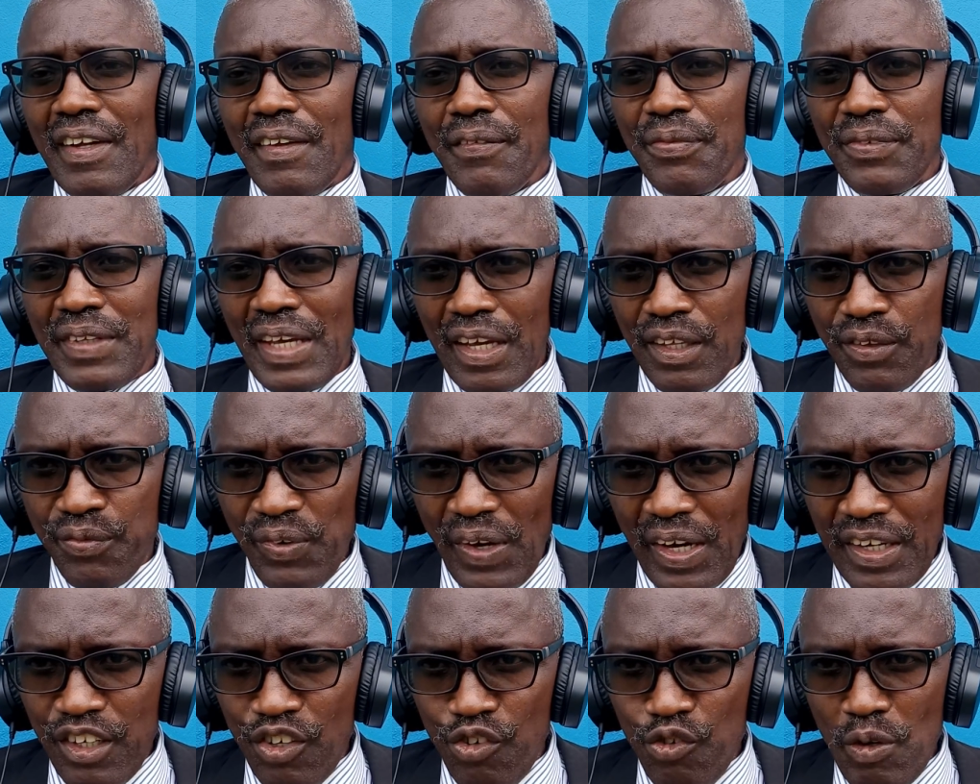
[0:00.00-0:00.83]
There his
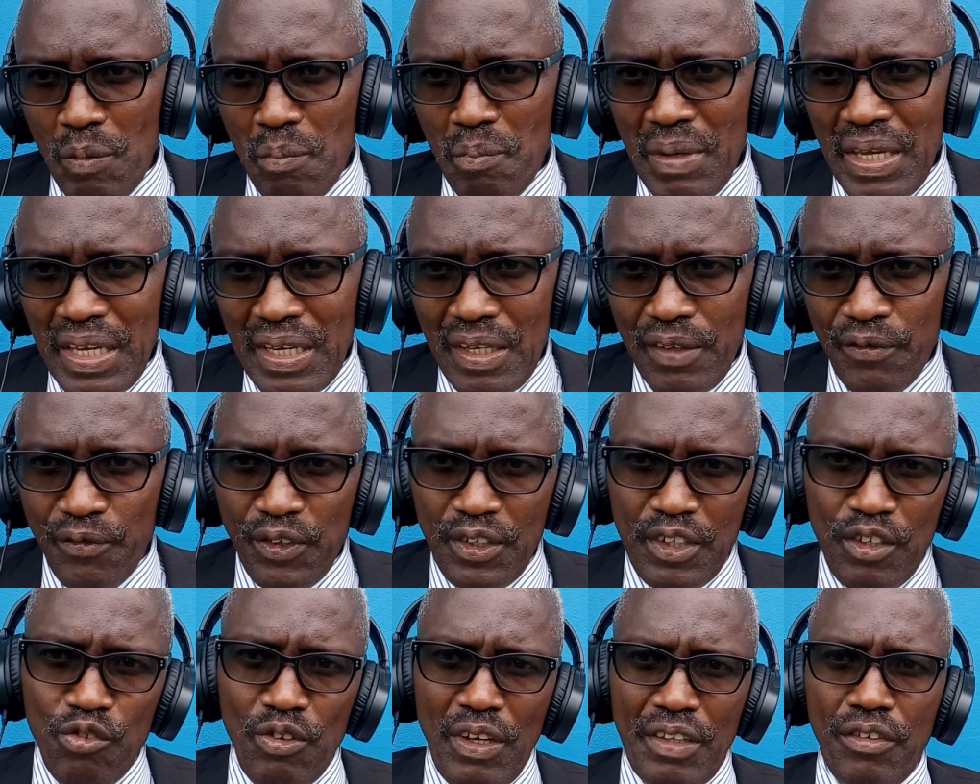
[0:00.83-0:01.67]
father remained for
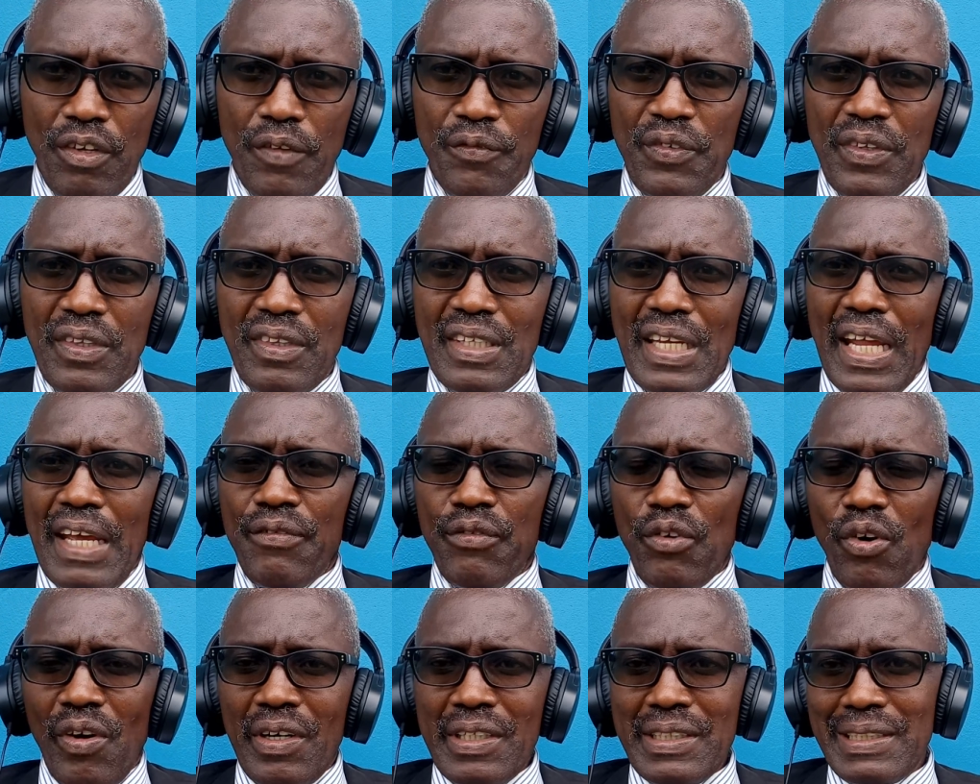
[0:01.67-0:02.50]
the rest of his life
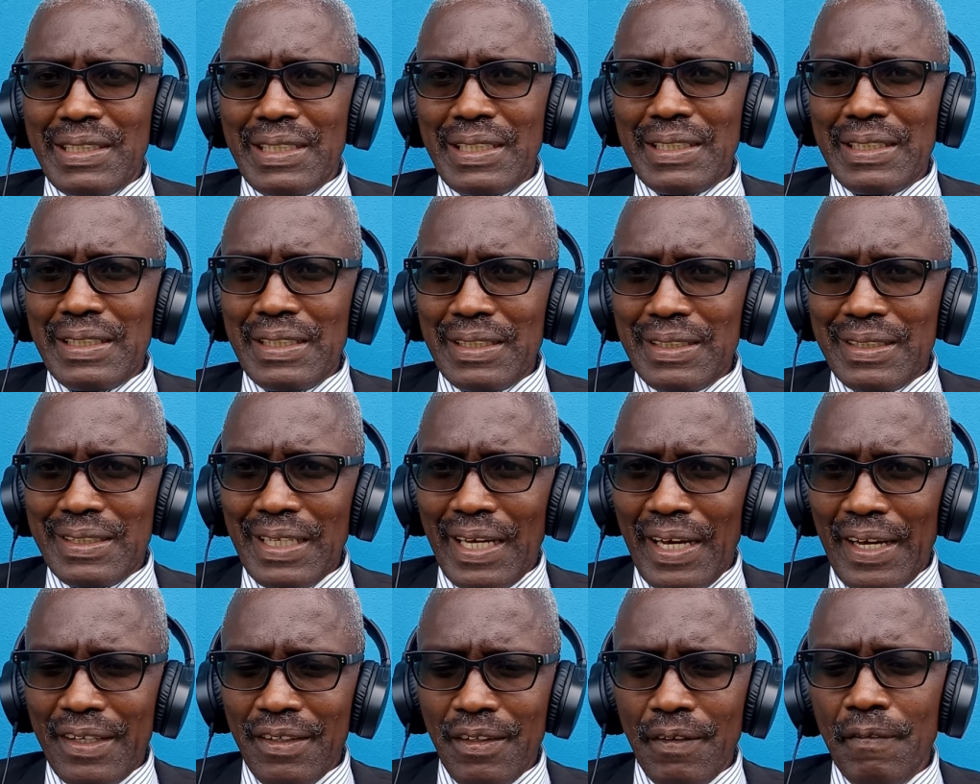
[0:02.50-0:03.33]
until he
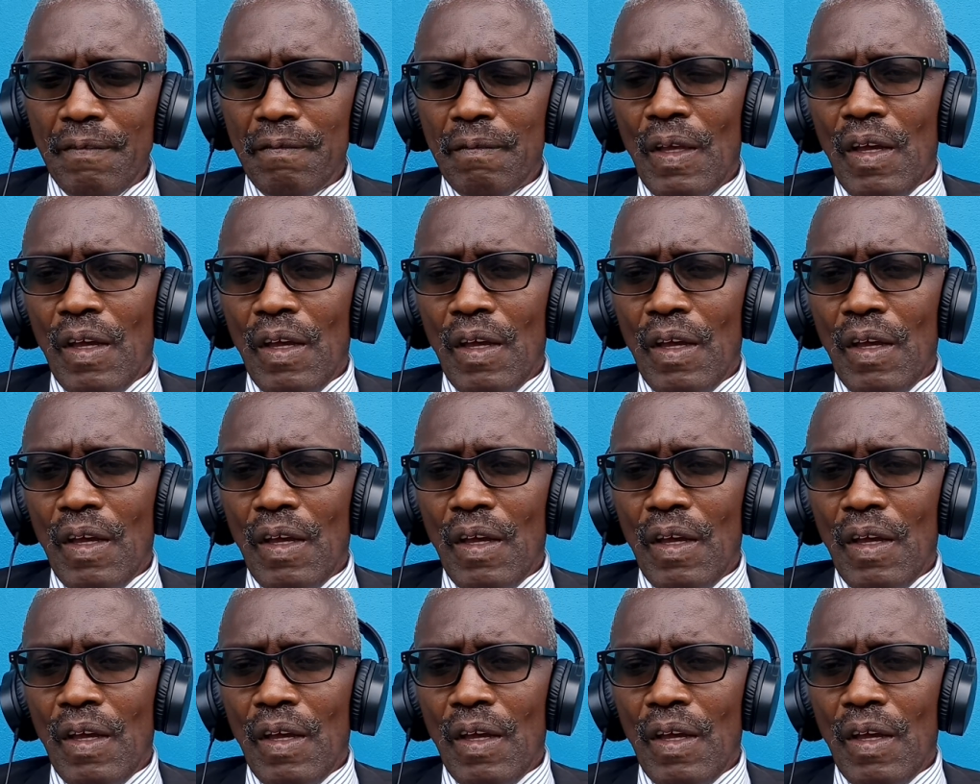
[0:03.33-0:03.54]
died.